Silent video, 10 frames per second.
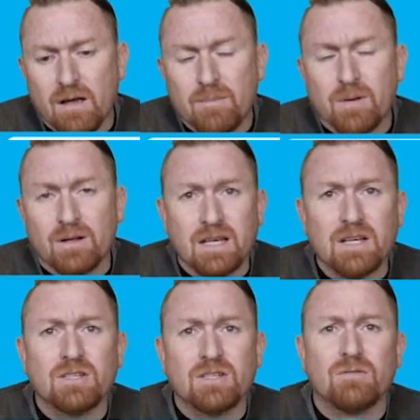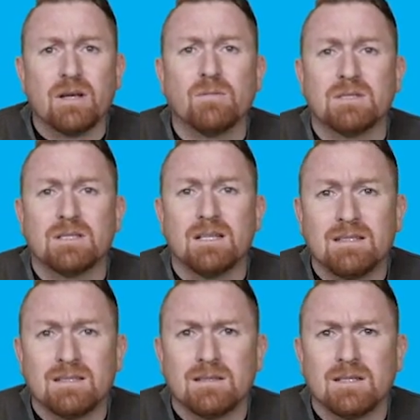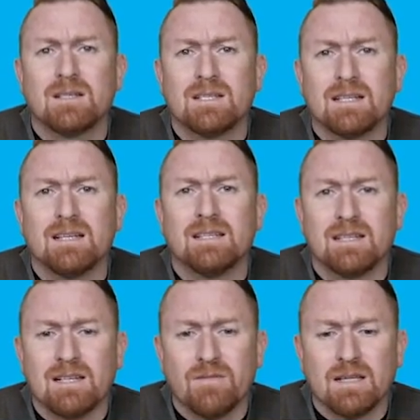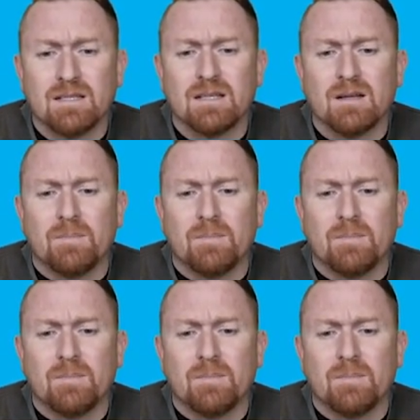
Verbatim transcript: implantation rate was statistically significant,